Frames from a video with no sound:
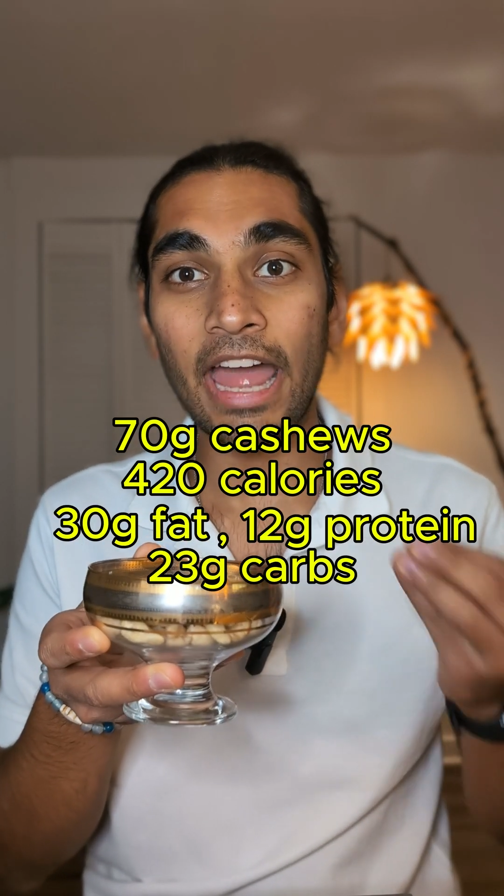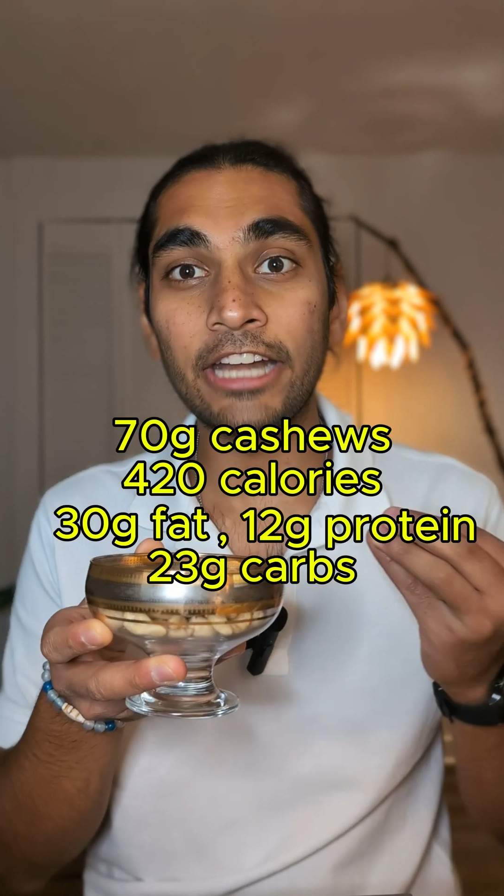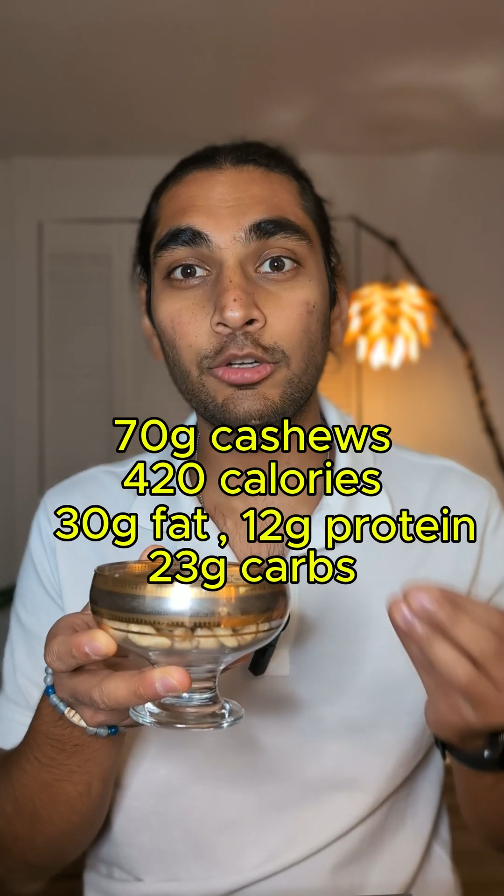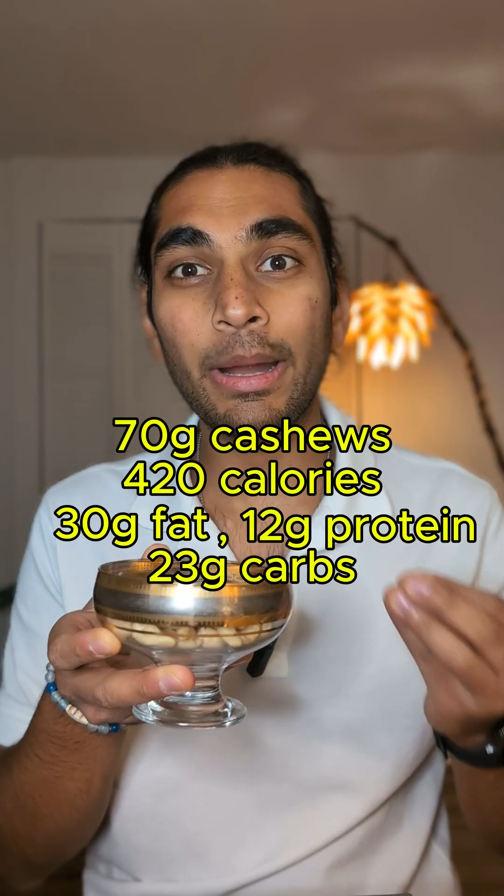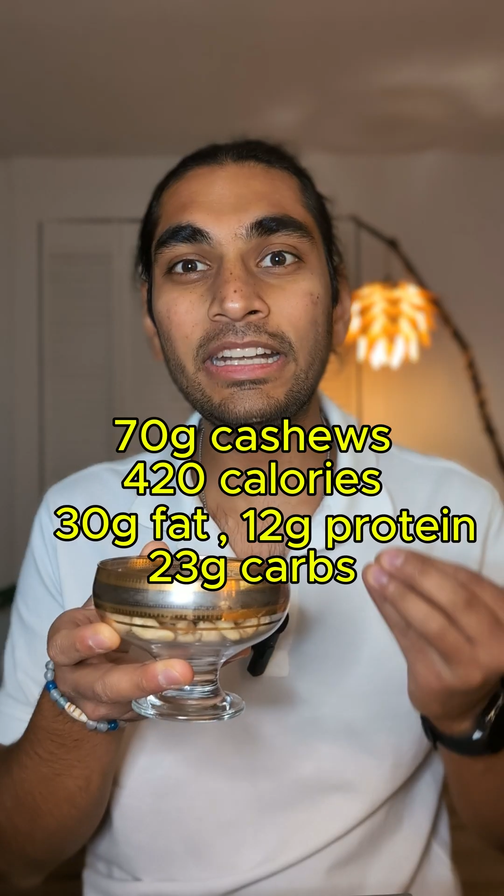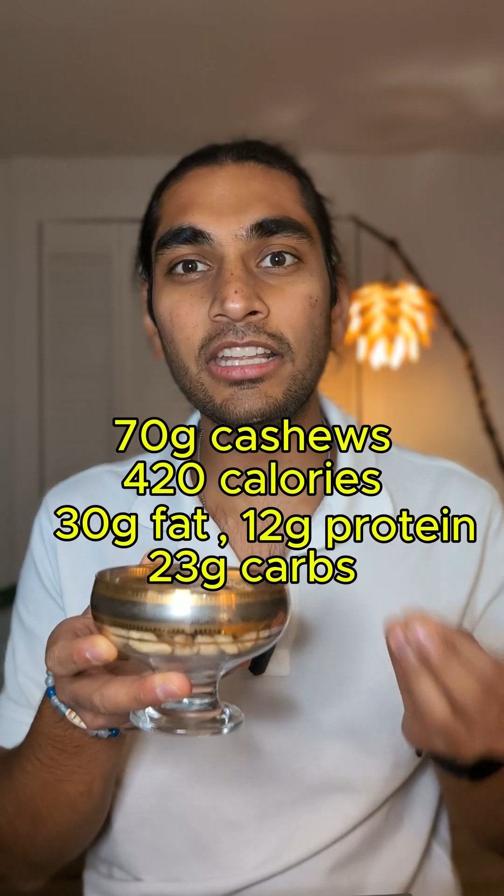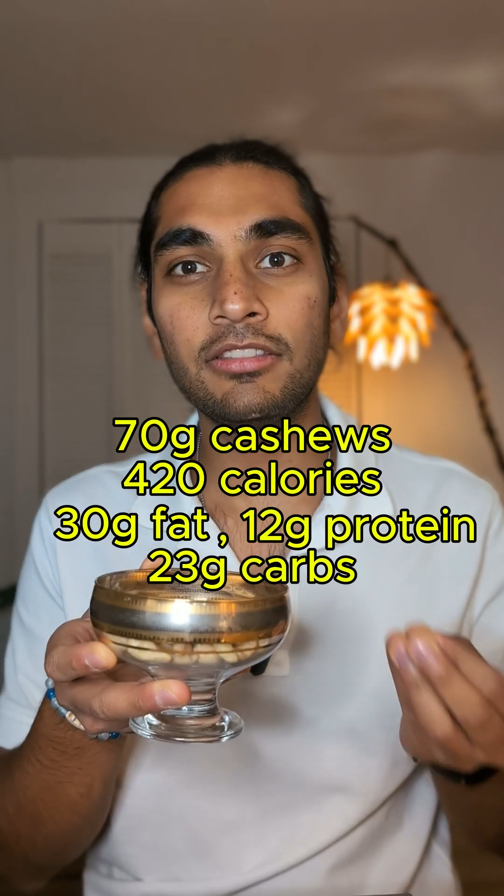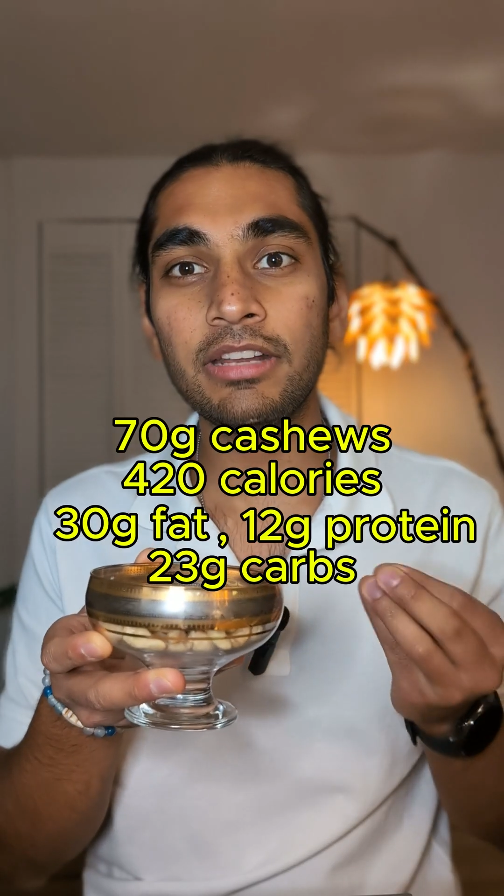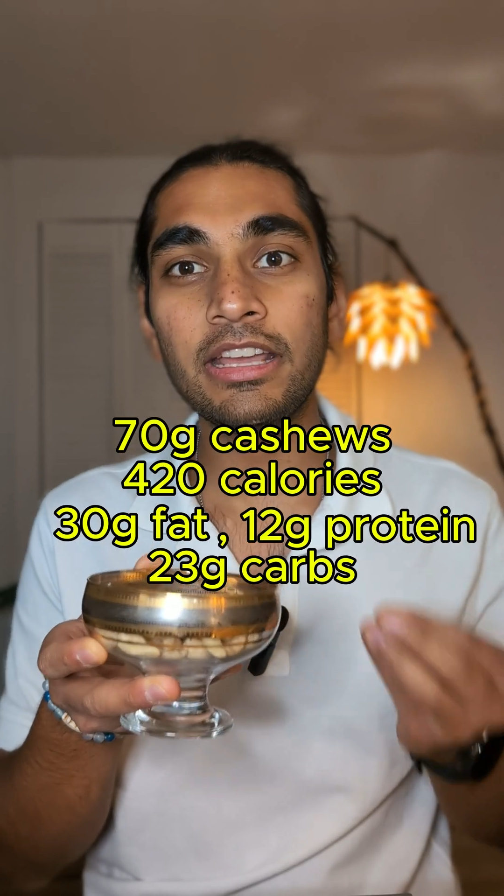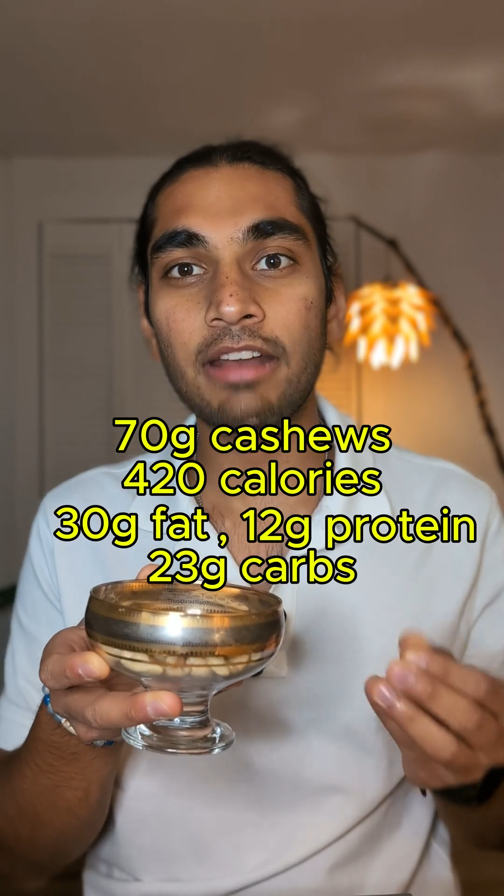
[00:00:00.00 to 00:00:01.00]
and
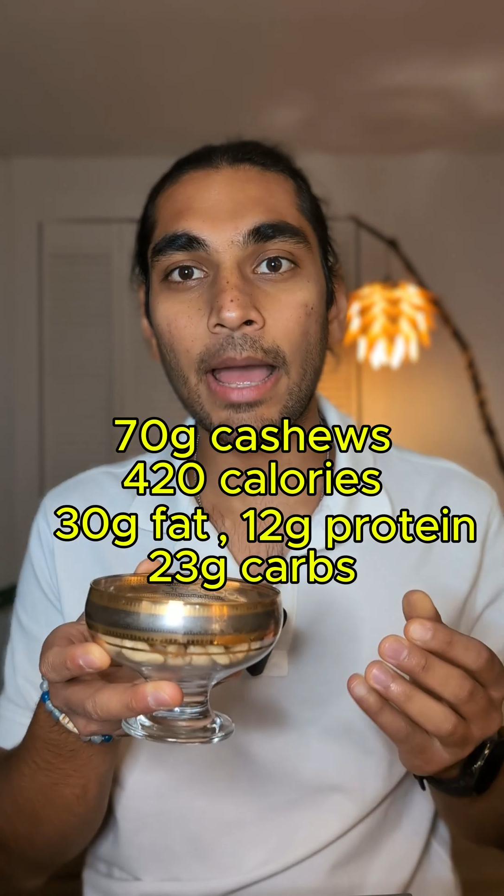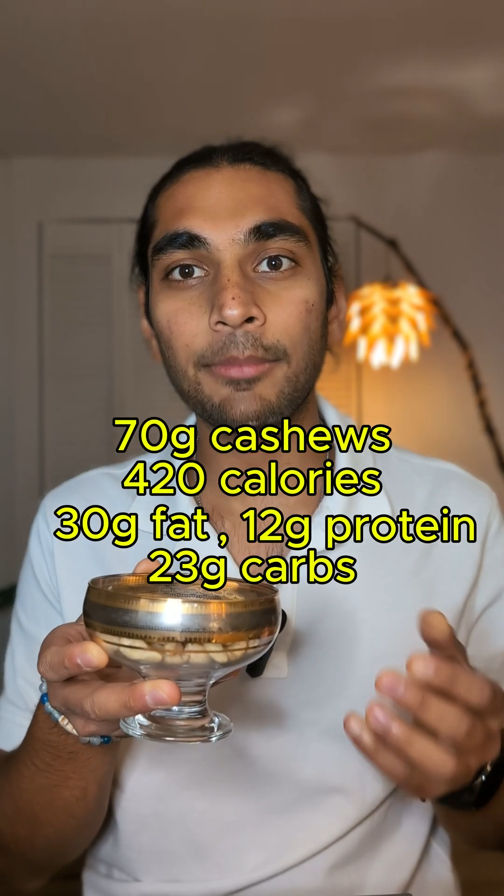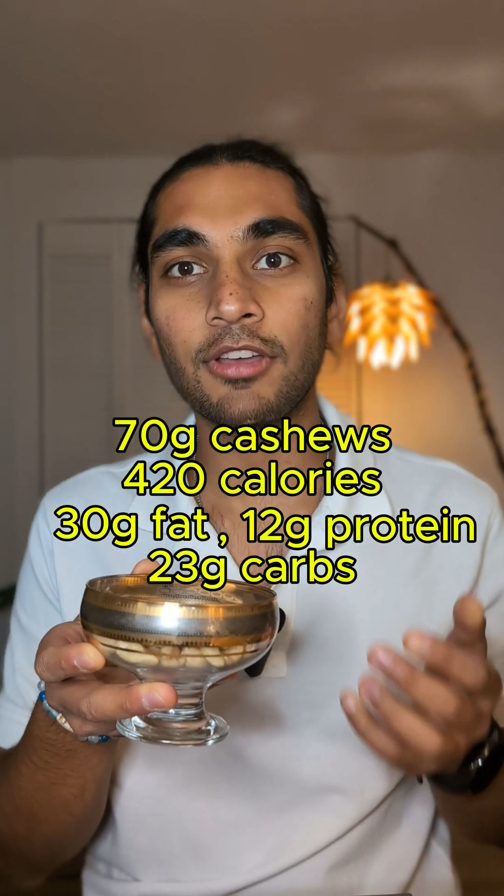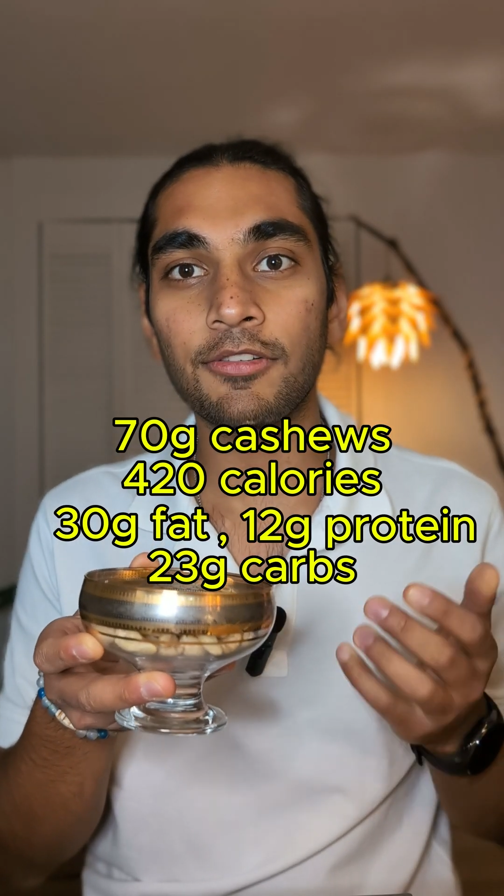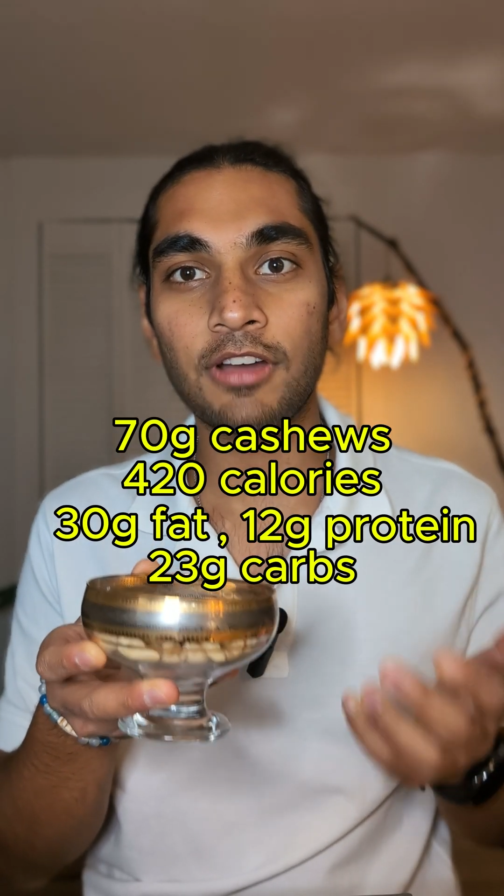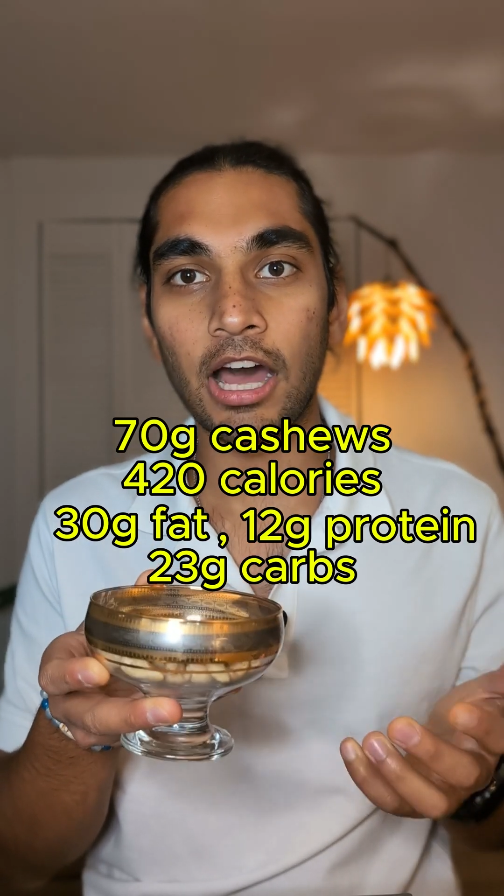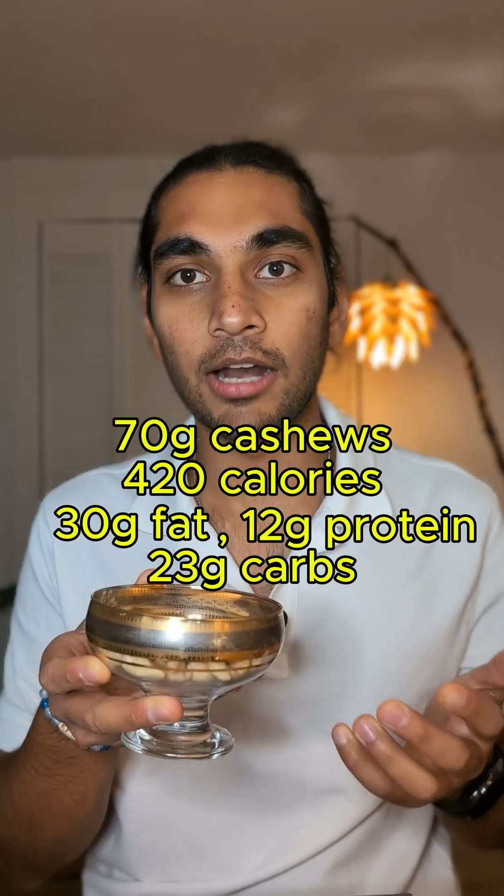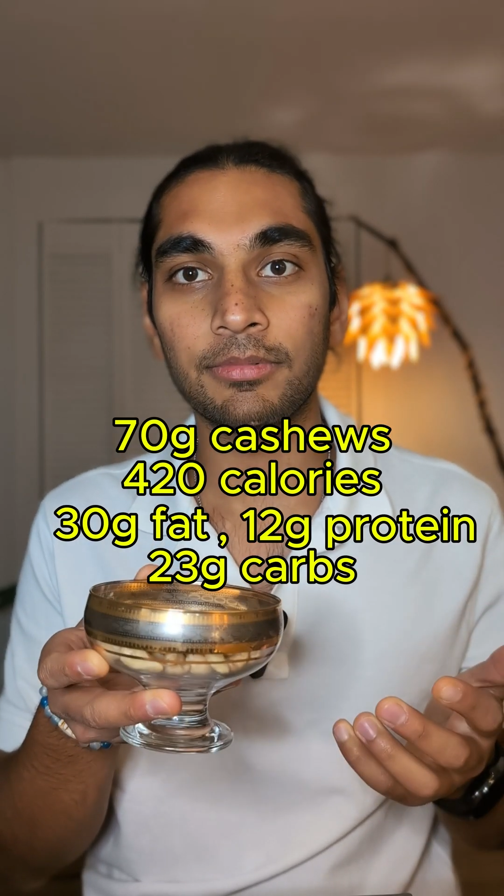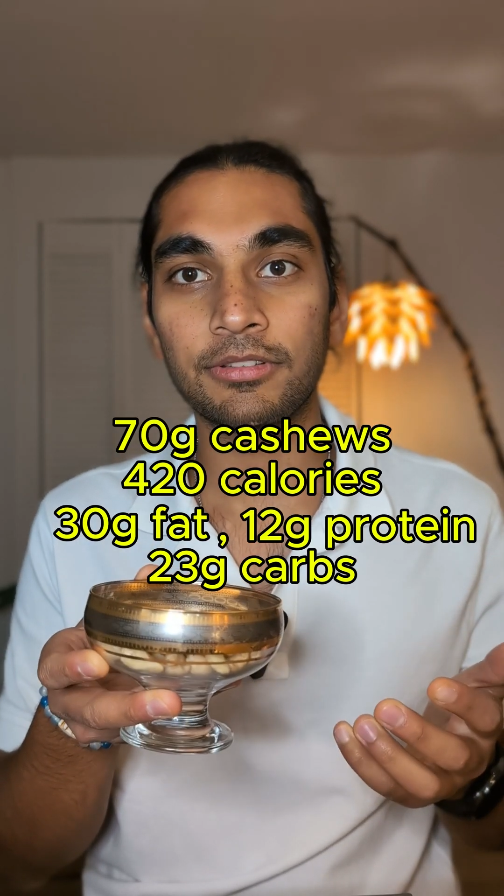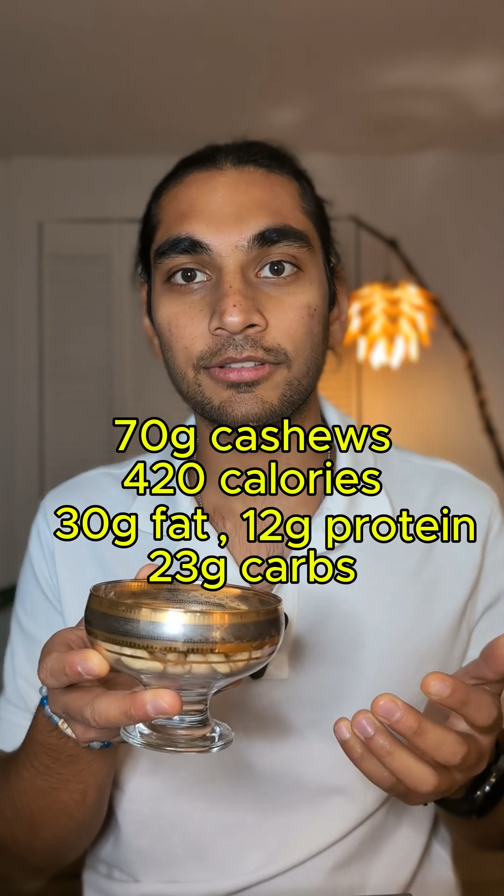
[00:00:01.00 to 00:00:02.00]
23 grams of
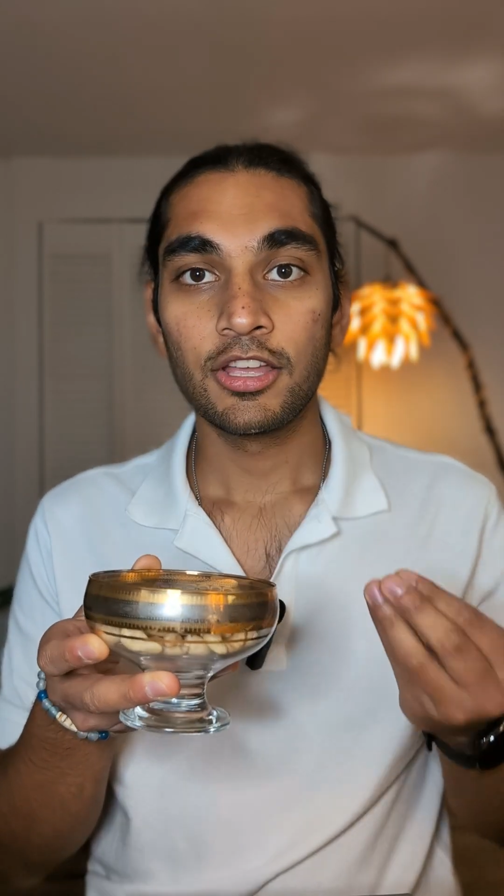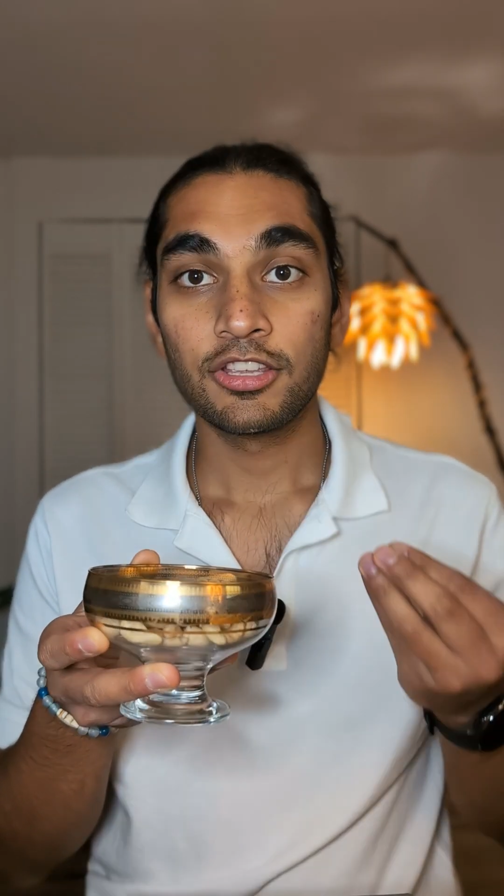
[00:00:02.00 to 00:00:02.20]
carbs.